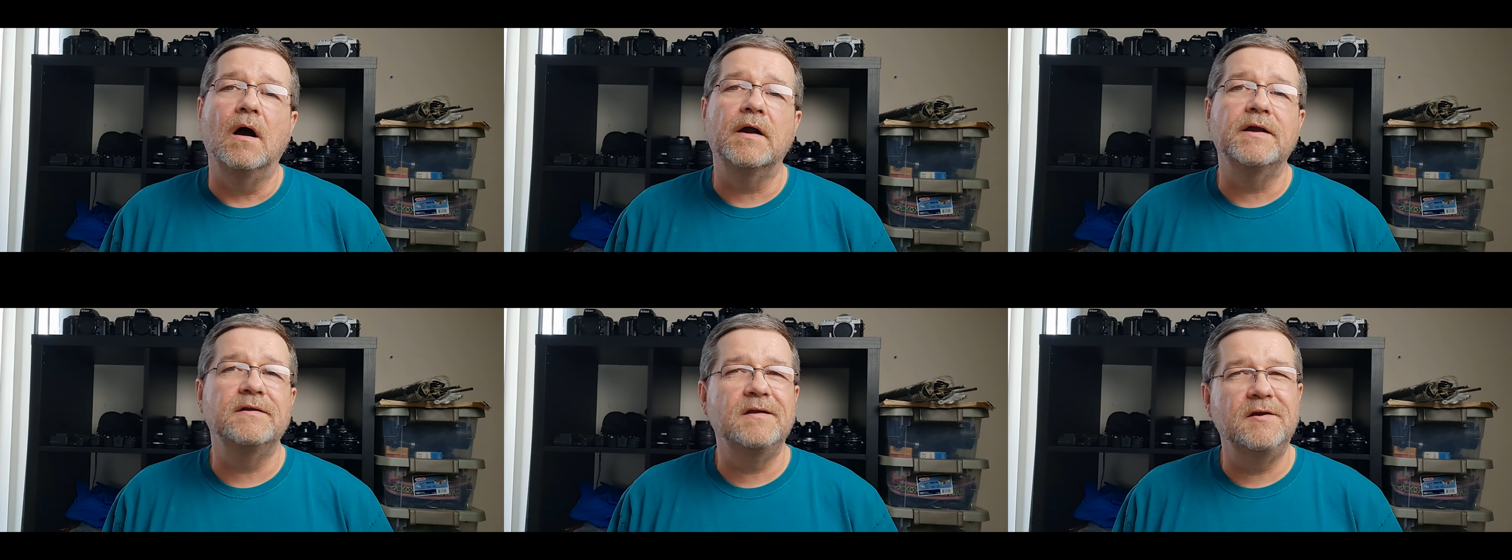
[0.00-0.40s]

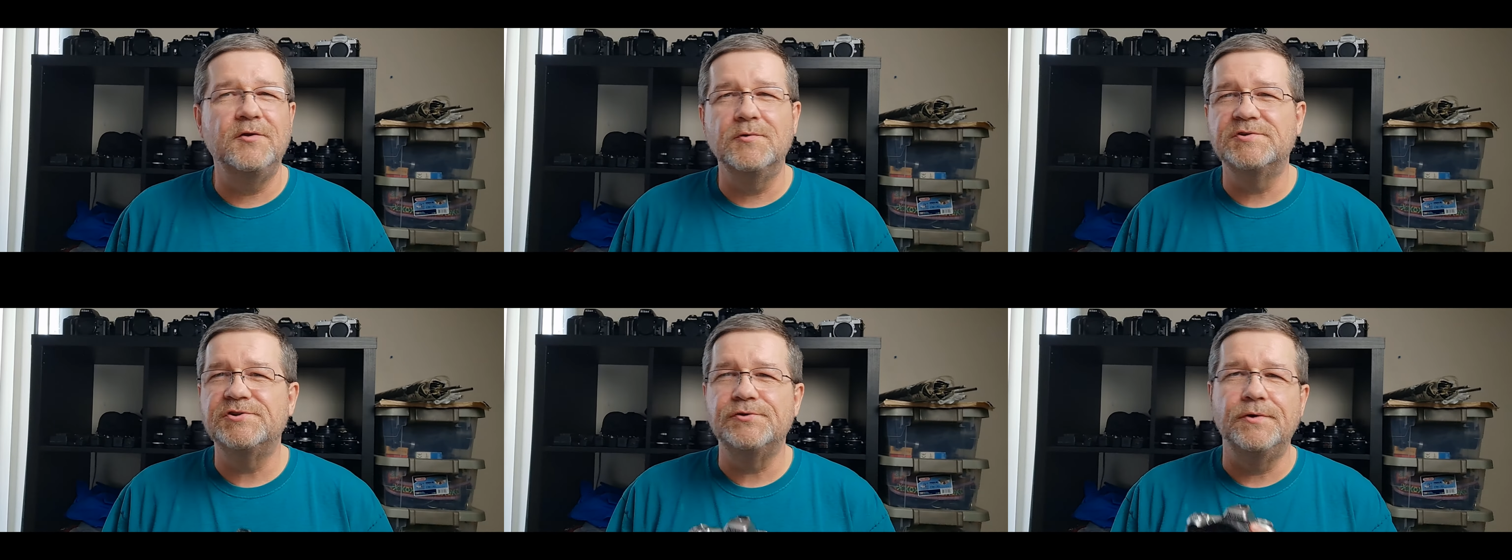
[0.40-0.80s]

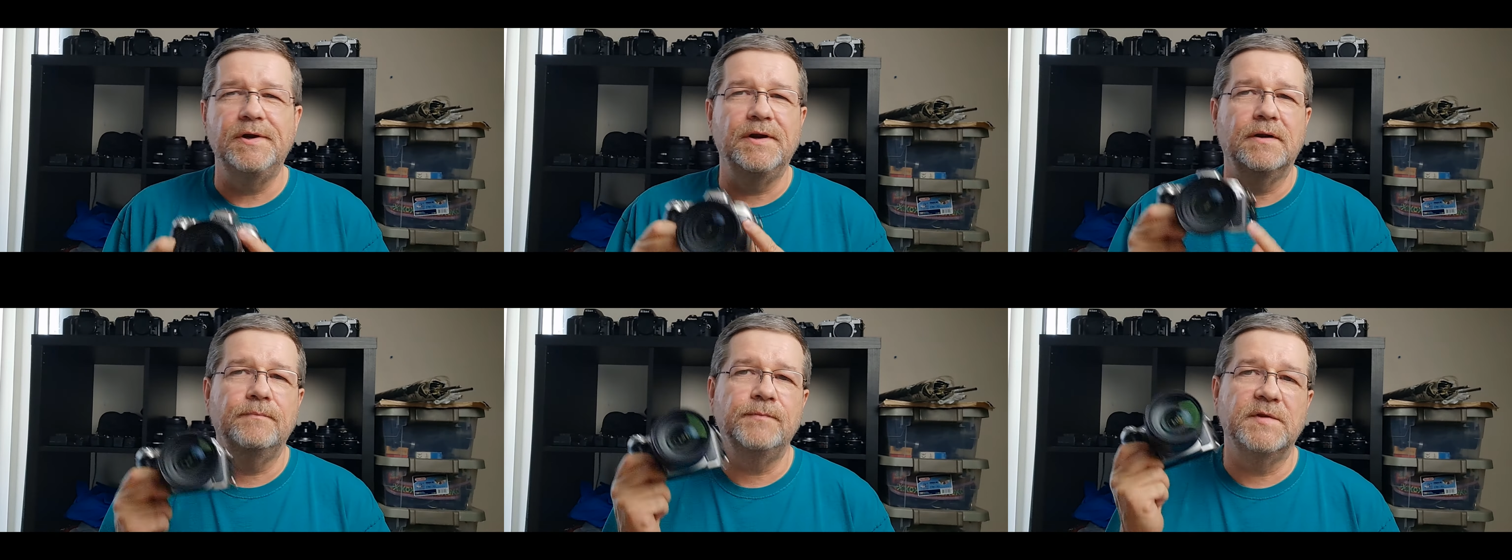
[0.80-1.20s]
Continuous
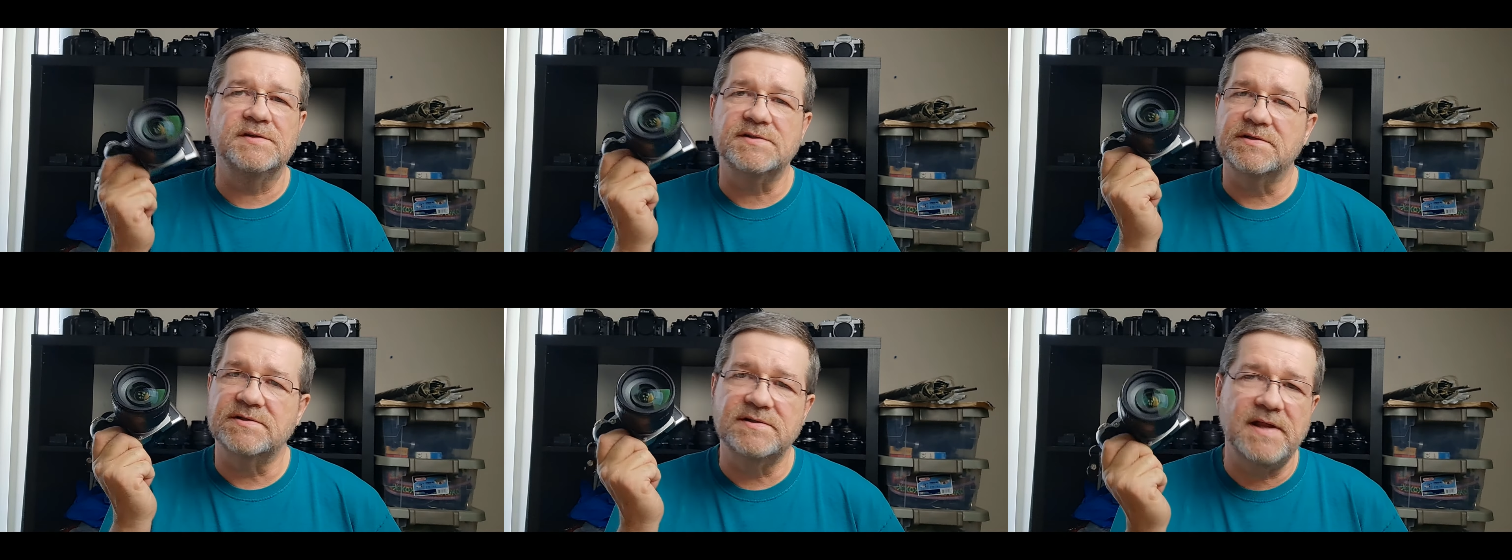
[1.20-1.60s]
shooting, this
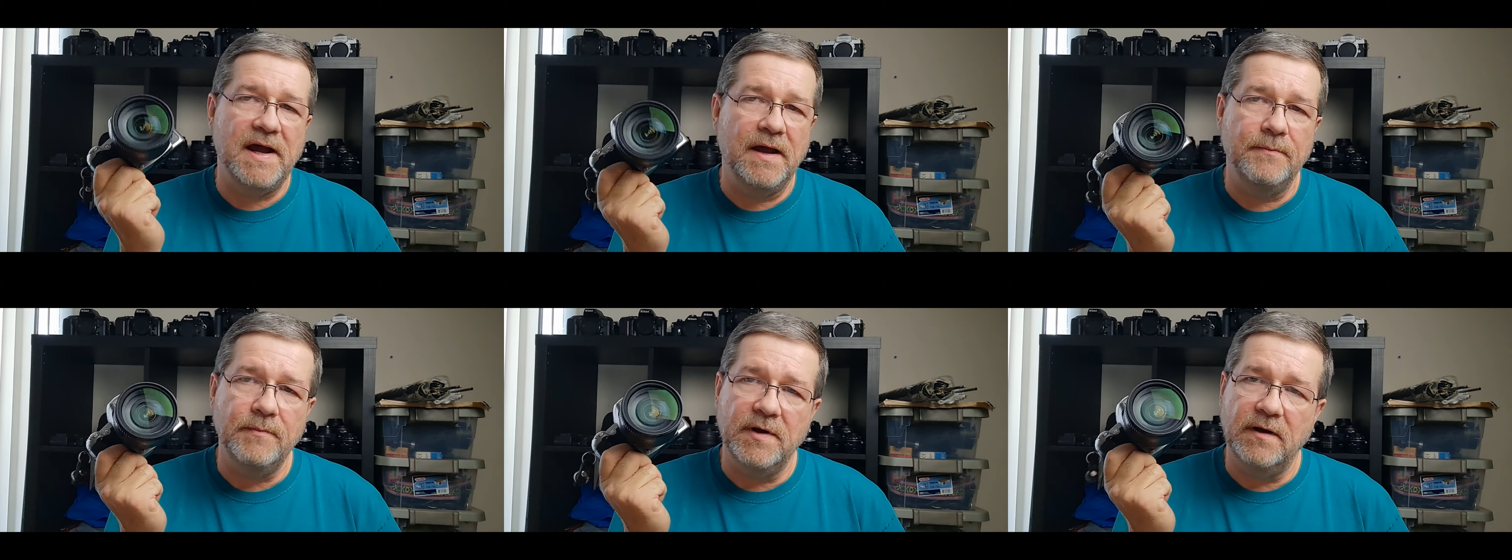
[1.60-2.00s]
is
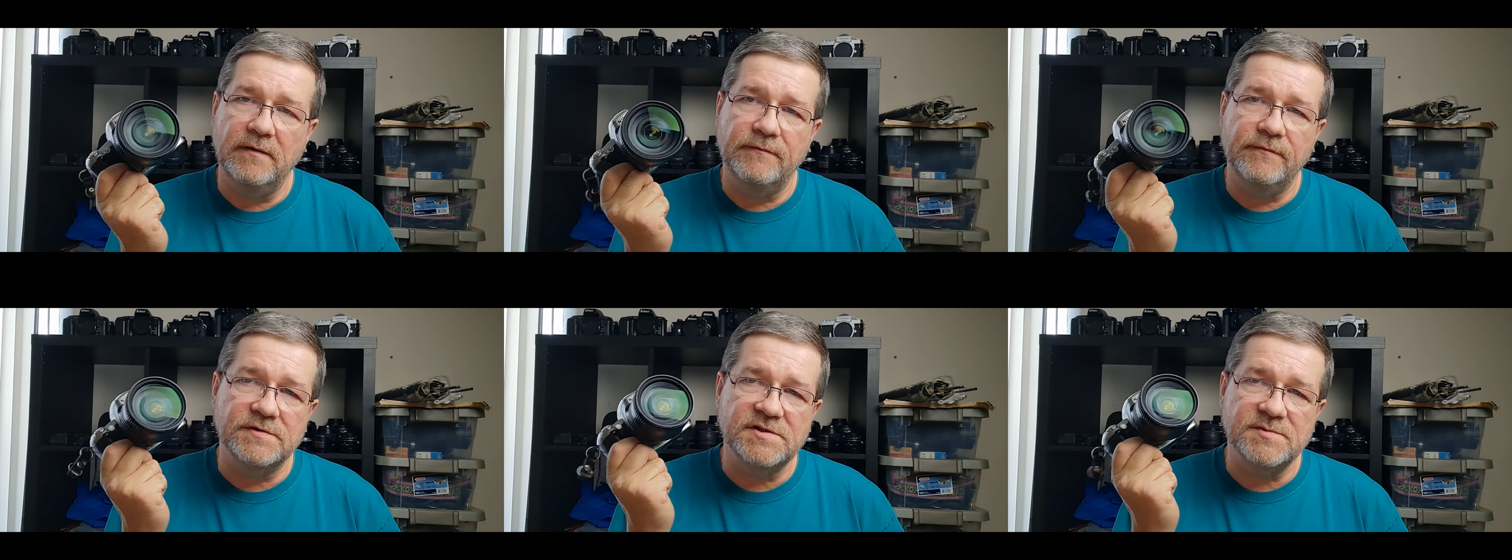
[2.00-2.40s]
not made
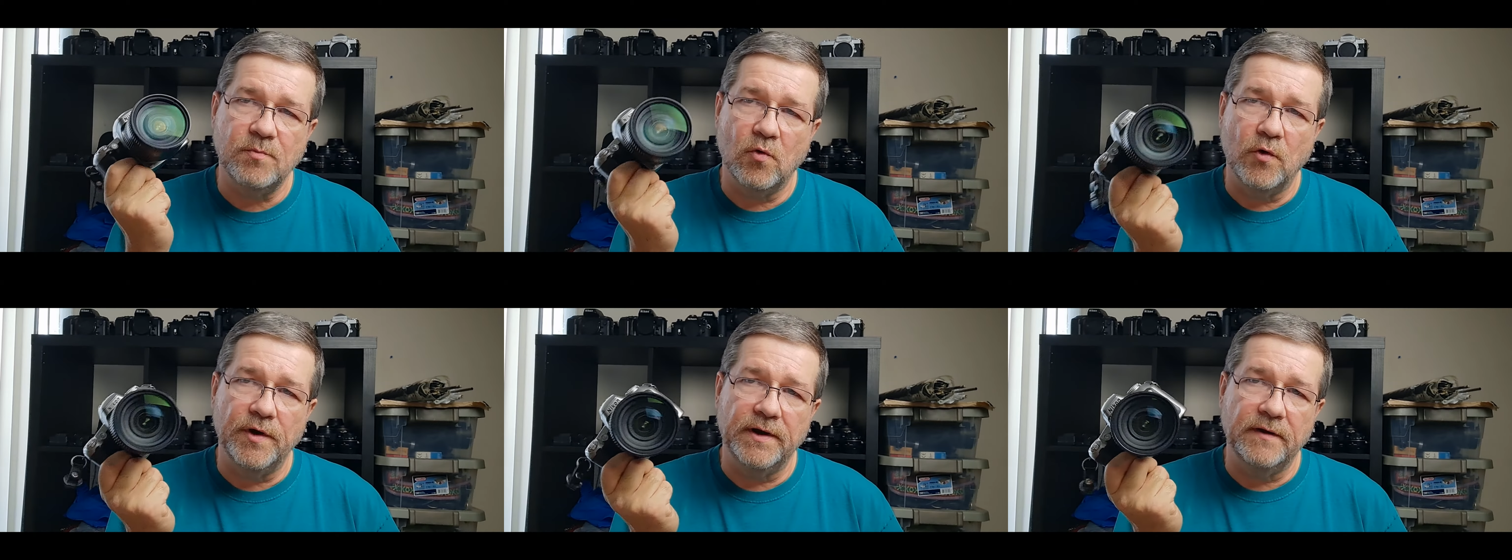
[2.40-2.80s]
for
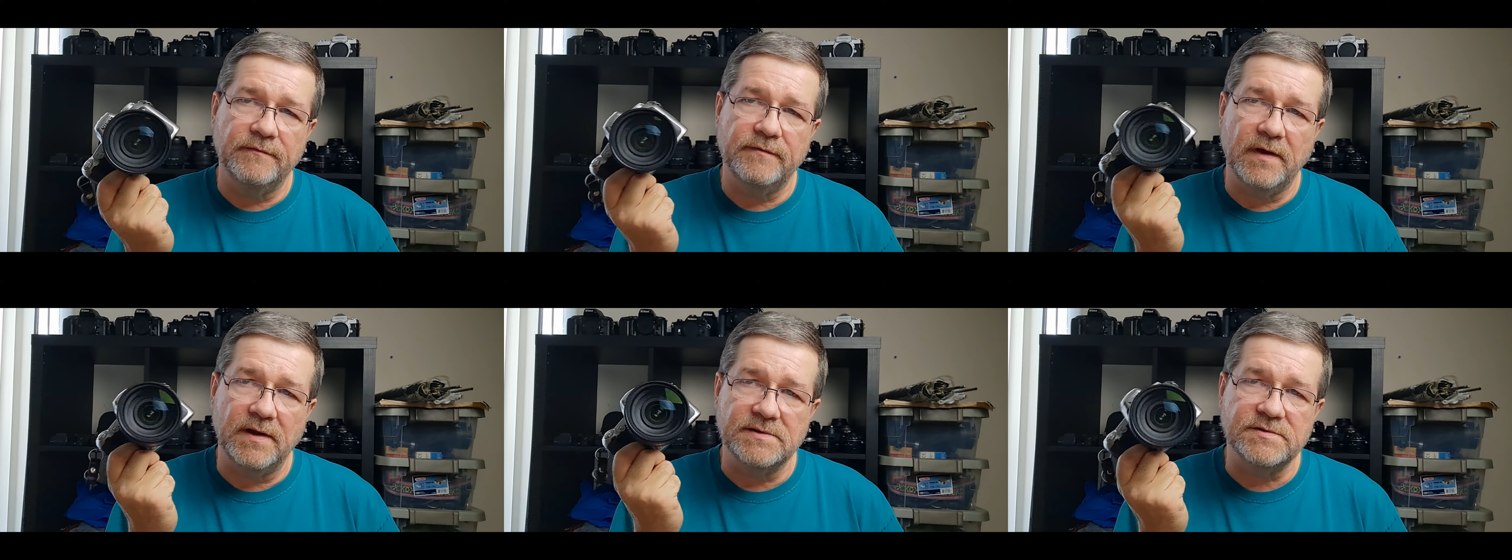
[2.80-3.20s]
sporting
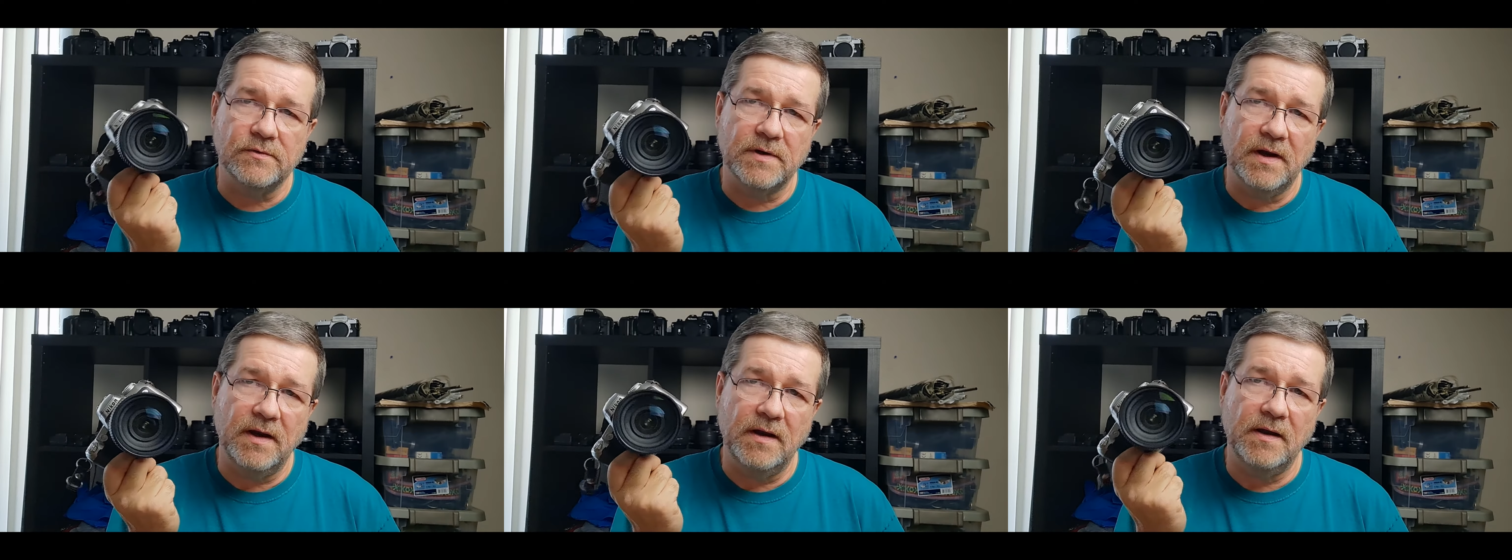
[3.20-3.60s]
events,
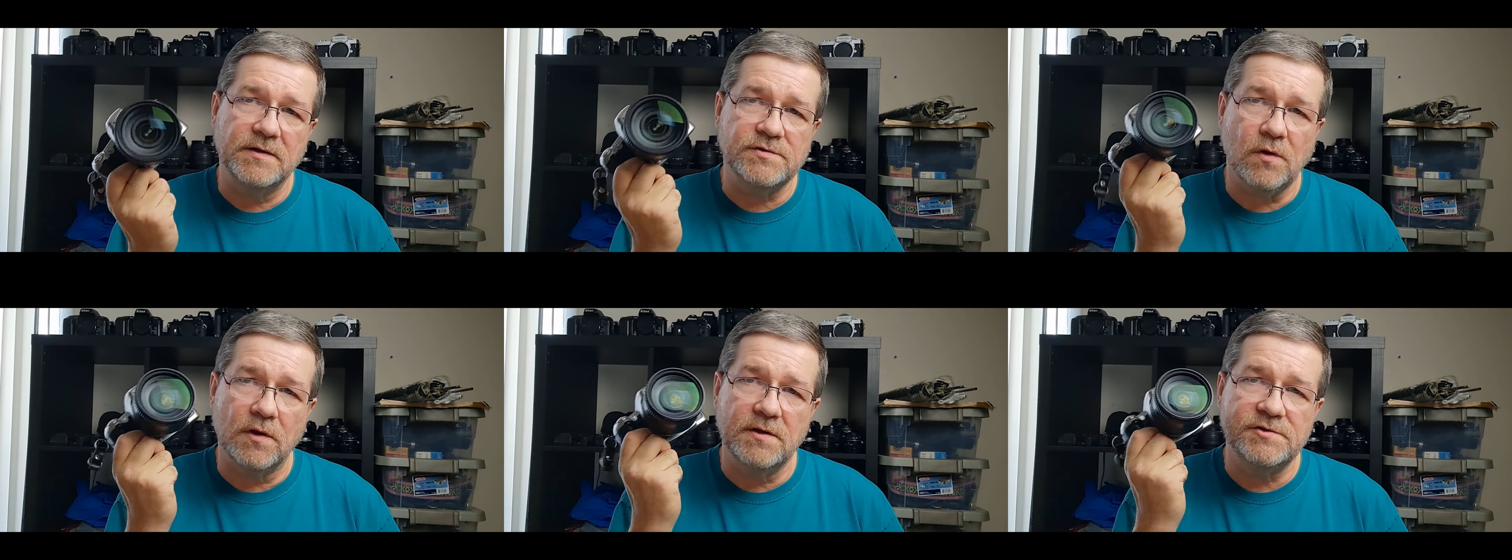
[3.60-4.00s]
okay? It only